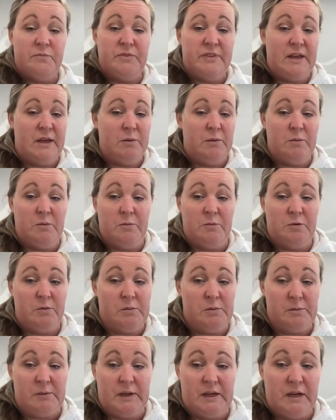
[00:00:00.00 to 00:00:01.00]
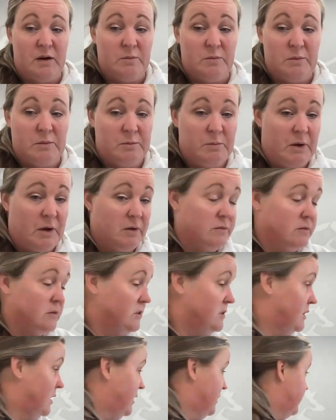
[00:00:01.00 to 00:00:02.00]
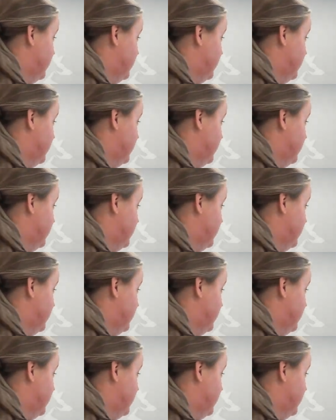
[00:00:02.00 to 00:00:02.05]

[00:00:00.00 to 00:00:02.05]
They will probably come with bones, like